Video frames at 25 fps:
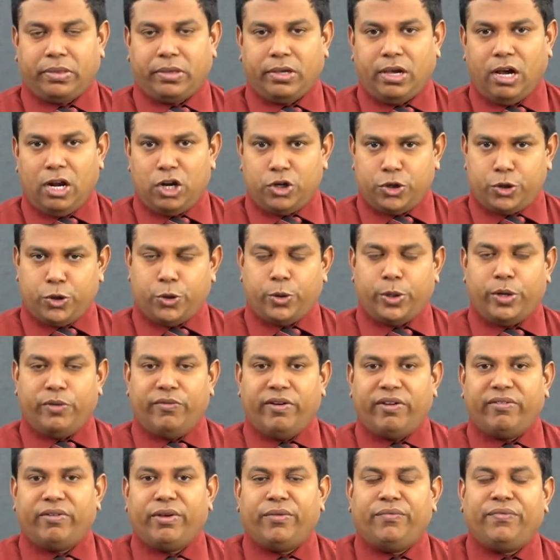I will show you
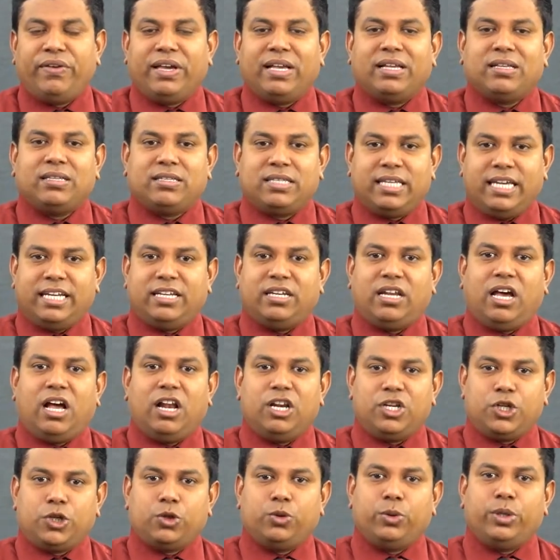when we fix it, I
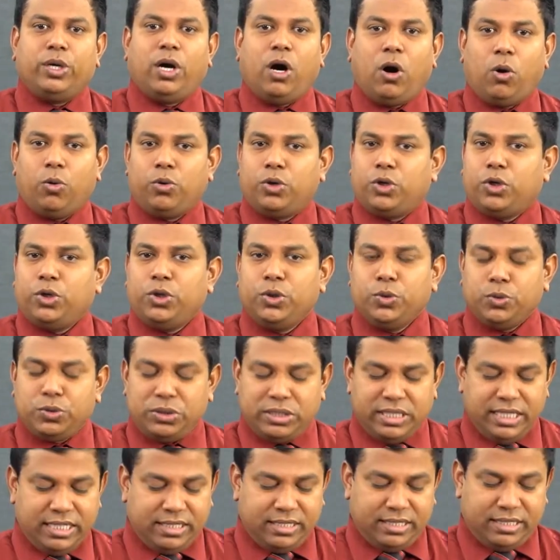will show you how to use
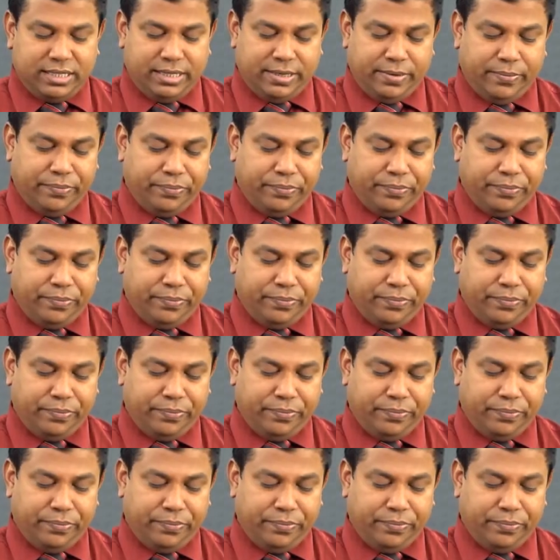this.